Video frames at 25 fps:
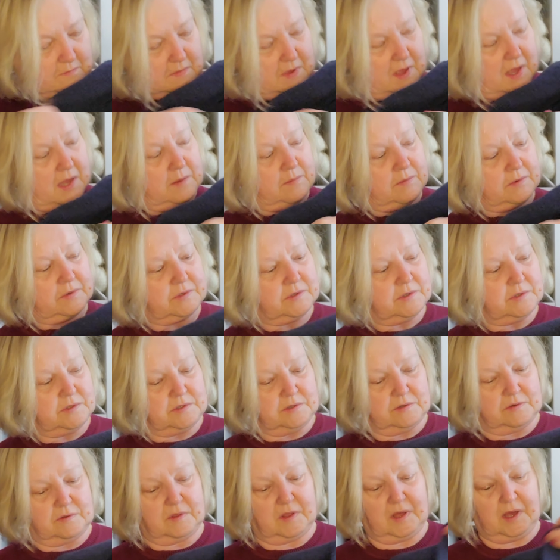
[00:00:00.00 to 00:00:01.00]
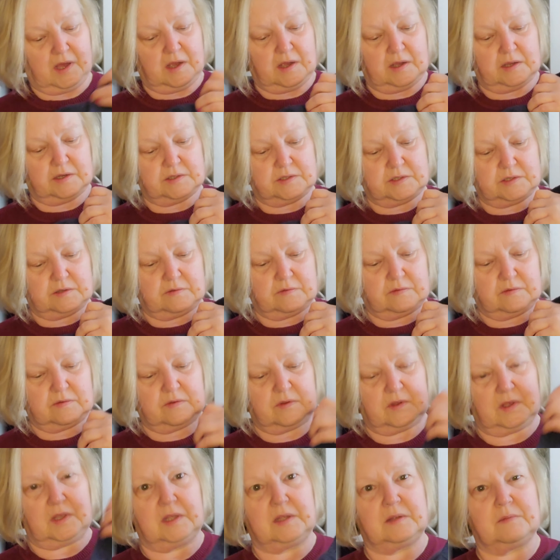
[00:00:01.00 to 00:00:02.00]
able to do that, I don't
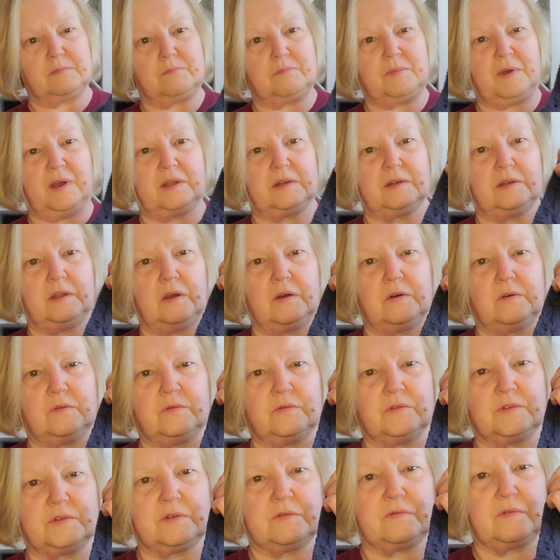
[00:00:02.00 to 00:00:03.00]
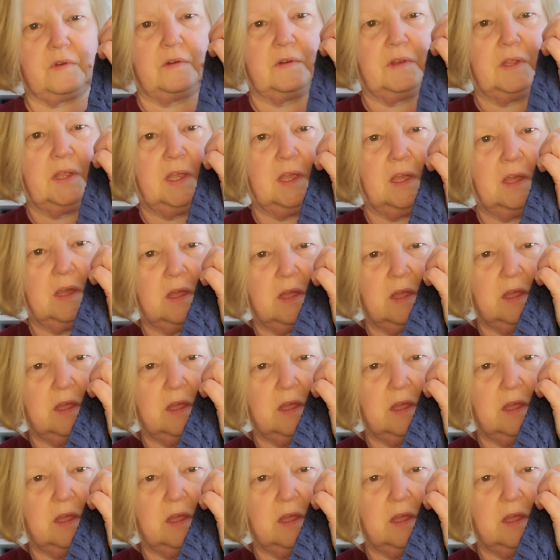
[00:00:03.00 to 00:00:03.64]
think. Buttonholes are only